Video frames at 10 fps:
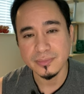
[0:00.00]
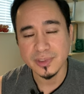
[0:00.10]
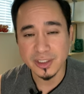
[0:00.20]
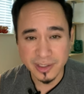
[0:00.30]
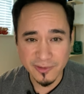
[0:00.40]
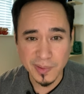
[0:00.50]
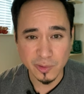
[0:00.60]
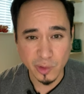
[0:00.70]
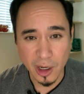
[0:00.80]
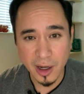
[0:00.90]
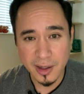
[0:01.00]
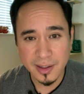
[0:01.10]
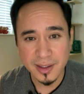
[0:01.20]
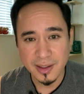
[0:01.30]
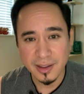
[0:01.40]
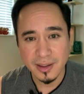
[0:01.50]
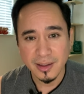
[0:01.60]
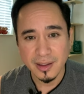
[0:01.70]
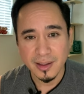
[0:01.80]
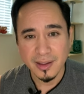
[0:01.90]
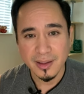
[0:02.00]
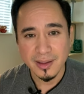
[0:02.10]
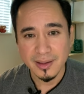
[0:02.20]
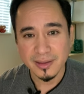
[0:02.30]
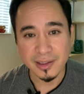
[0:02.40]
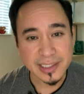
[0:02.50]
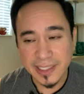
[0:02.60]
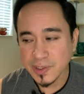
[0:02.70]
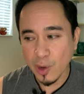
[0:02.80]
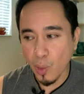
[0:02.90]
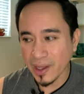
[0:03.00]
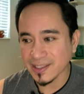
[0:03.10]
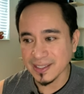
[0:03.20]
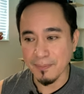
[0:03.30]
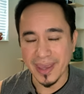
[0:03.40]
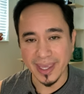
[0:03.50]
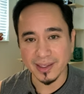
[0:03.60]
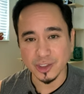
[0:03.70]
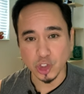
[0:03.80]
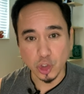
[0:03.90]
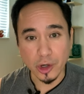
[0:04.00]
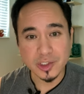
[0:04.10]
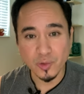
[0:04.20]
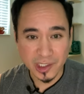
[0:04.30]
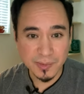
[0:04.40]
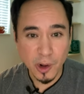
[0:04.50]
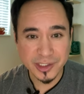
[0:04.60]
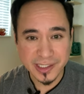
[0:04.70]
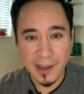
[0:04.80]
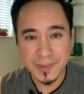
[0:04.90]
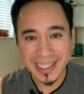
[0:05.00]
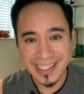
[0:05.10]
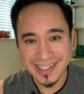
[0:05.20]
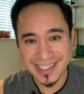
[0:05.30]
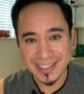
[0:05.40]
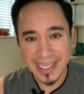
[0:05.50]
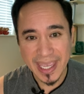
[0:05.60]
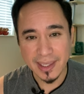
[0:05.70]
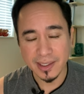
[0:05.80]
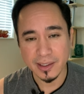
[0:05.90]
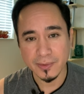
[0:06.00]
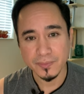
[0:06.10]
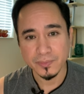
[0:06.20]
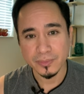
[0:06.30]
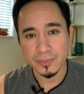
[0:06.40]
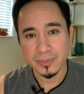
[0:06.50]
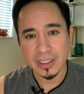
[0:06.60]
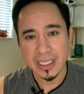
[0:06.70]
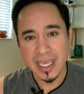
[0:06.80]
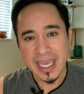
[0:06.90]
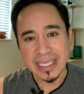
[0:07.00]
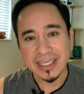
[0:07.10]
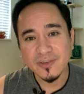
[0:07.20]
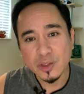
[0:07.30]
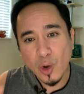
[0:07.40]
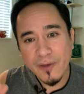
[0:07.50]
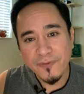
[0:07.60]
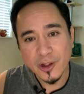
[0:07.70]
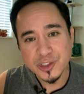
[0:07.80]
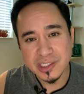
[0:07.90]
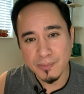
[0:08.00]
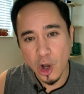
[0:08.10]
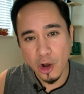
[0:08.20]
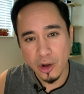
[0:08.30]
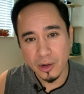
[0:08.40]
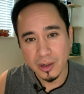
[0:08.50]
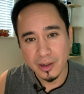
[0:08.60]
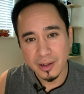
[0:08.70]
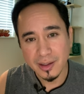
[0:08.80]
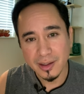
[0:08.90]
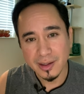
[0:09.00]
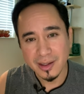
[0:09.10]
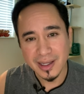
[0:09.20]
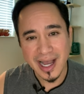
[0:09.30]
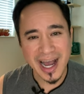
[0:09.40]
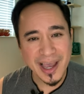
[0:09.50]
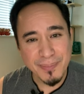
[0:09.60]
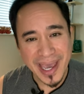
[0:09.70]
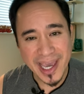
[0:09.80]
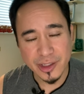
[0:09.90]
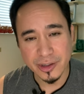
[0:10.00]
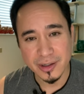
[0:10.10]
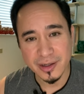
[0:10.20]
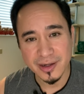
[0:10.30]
Could I have been wrong? The leaps I wanted to make starts with the small steps I needed to take. Even though I felt small, I matter,